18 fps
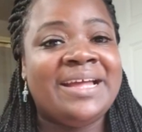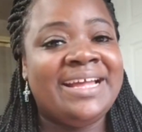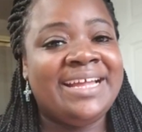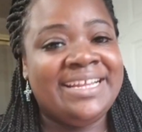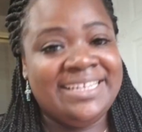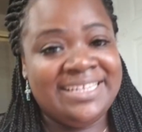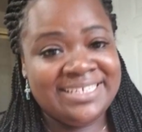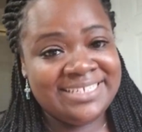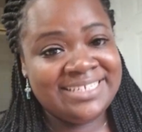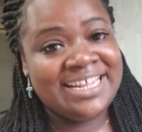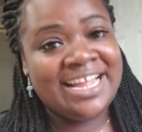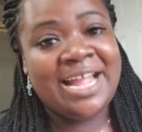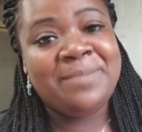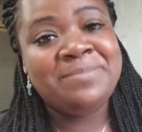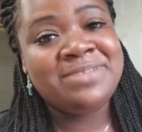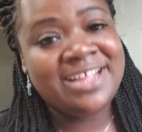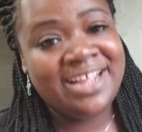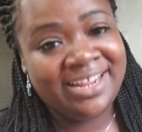This
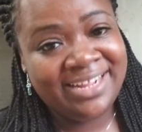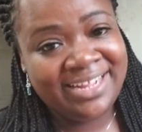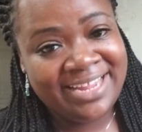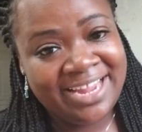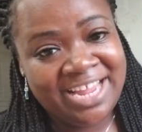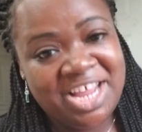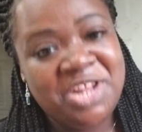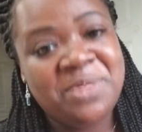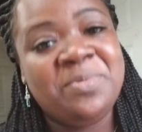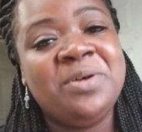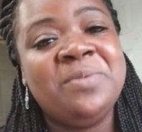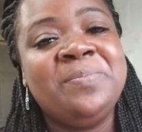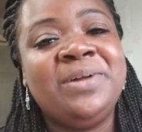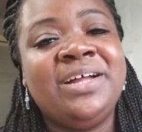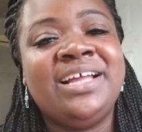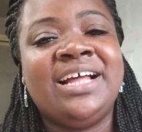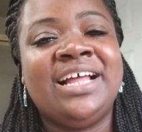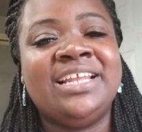time not an animal,
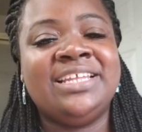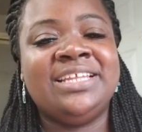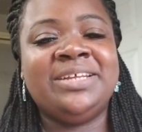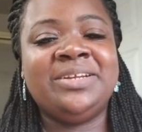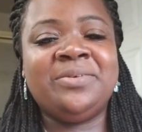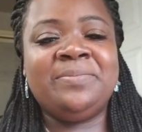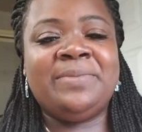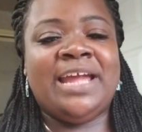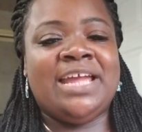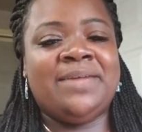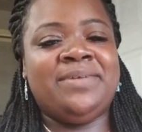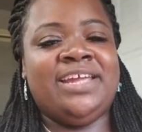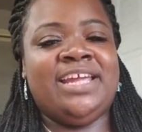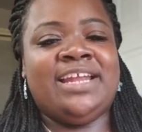but a little baby.